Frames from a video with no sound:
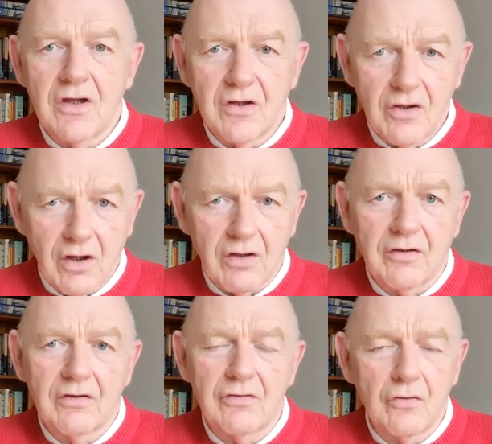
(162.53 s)

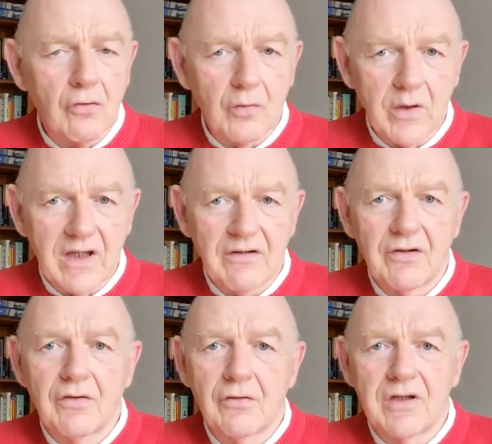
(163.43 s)
Don't wait
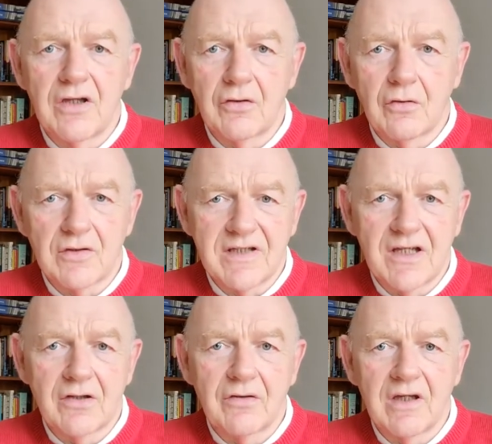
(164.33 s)
until you go sale
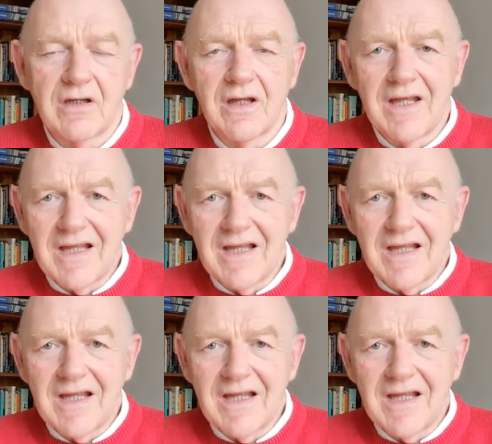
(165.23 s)
agreed.